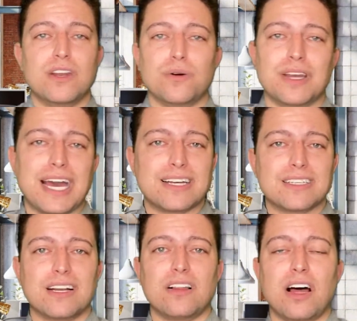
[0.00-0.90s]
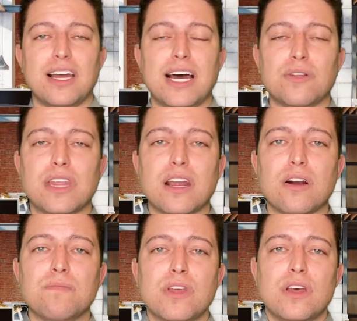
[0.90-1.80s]
casting a line out
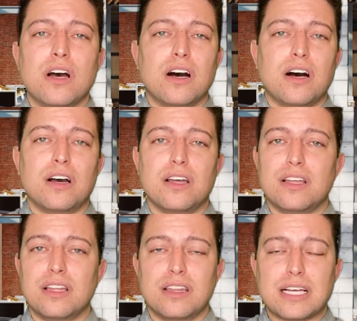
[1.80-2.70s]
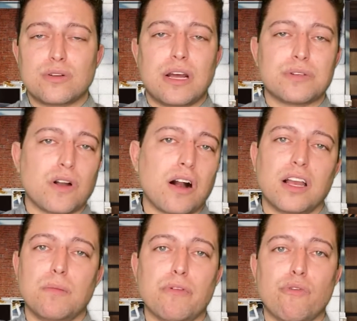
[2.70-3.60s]
there. That's what I was
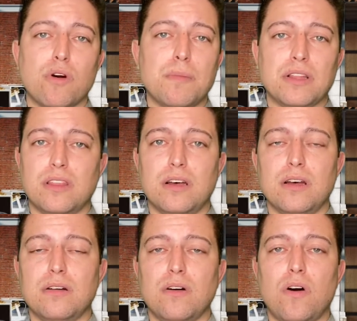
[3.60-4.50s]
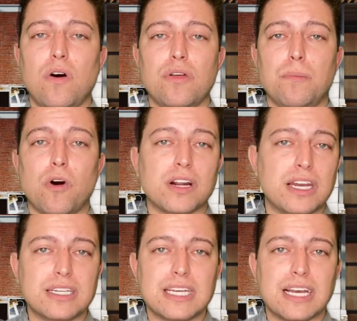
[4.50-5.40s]
talking before about all the
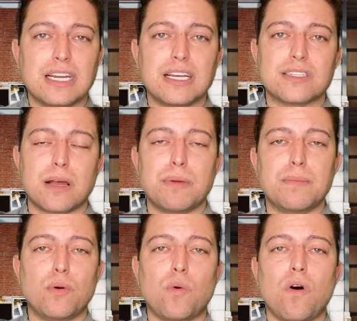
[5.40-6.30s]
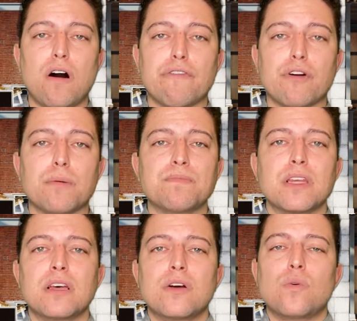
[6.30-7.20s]
marketing techniques that people will offer.
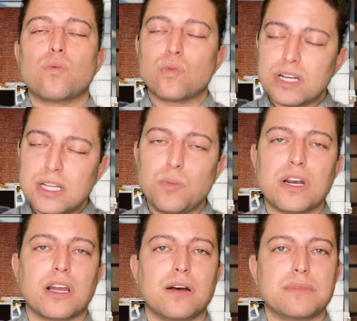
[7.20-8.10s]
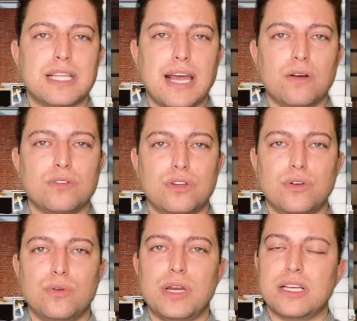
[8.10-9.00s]
Really what it comes down
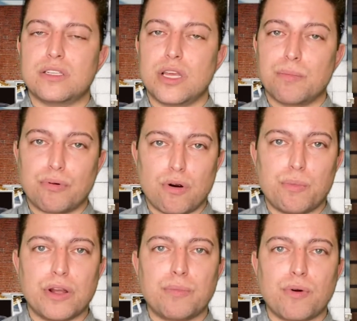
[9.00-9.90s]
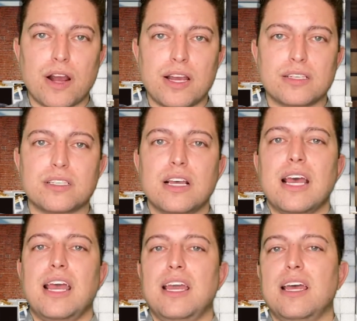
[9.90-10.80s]
to is the appropriate price
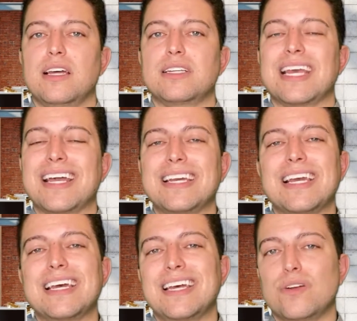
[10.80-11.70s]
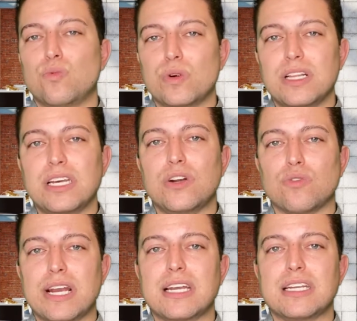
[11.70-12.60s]
and getting it in really
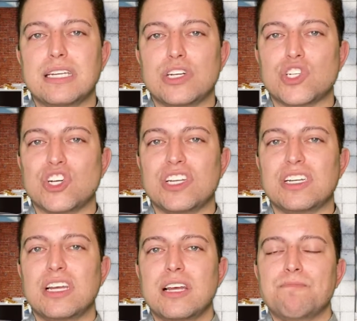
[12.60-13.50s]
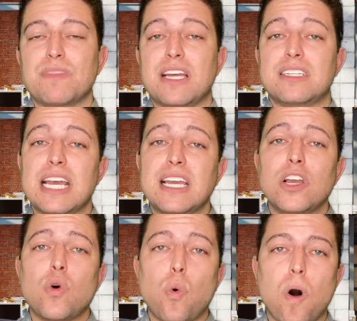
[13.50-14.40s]
great condition and taking
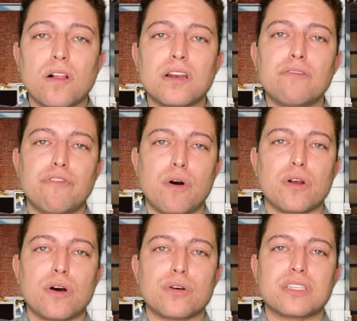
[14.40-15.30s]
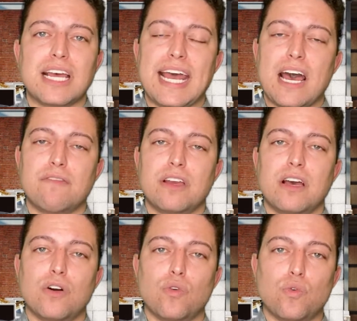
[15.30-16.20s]
quality photos and having
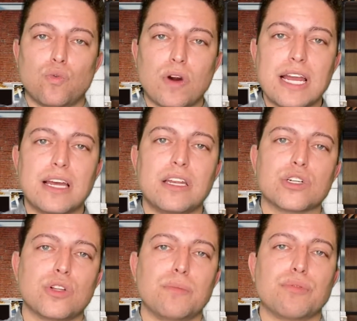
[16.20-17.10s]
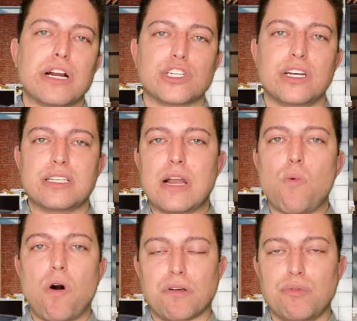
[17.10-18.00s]
a great initial impression as they
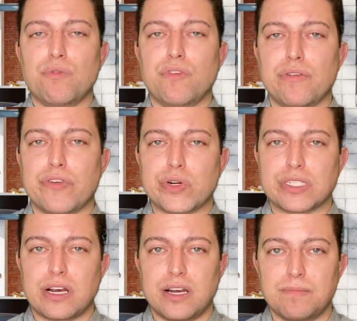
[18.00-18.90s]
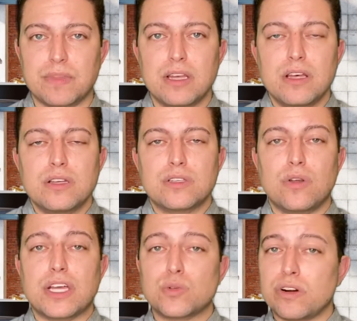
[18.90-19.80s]
walk through for the first time. So
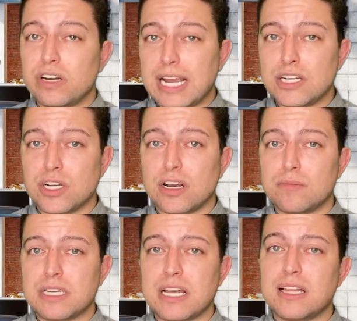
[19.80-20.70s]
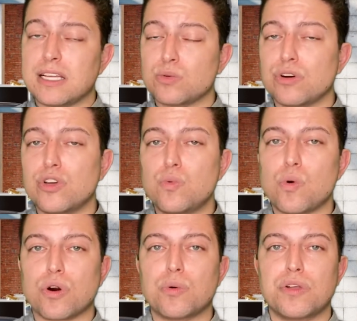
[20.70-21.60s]
that's where your agent comes in, and that's where you
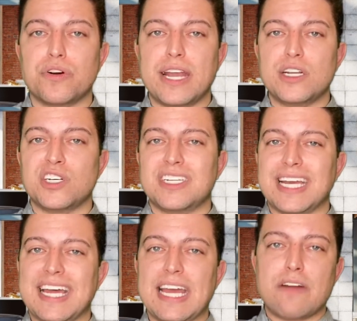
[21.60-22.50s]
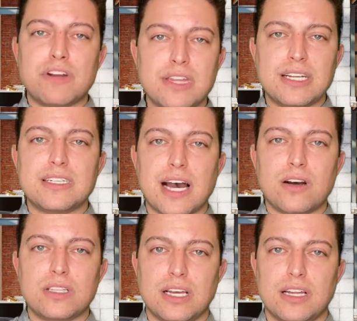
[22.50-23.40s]
work with your agent to get everything
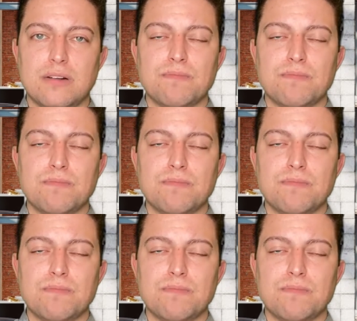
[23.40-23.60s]
dialed in